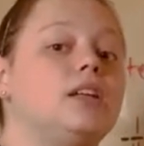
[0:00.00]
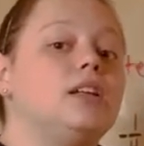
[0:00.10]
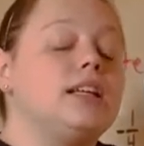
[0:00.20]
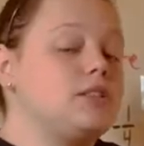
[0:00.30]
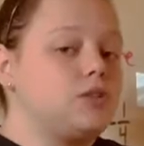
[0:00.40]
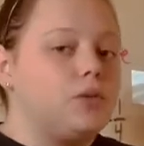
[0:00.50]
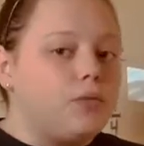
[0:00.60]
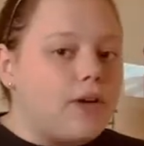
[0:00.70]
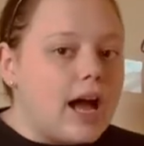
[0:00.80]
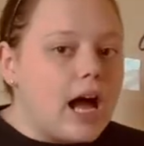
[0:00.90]
it's too
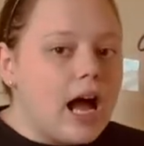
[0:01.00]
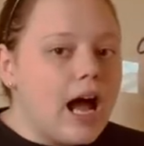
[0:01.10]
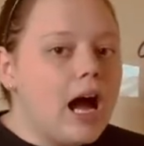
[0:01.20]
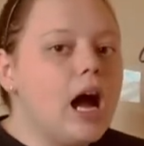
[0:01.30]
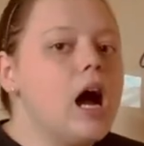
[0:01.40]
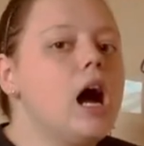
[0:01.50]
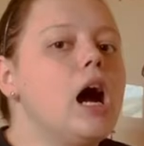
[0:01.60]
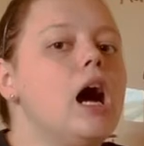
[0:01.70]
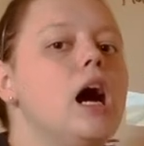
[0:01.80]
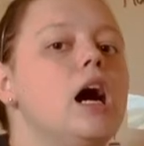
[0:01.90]

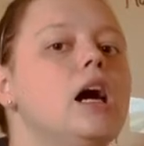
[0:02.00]
fast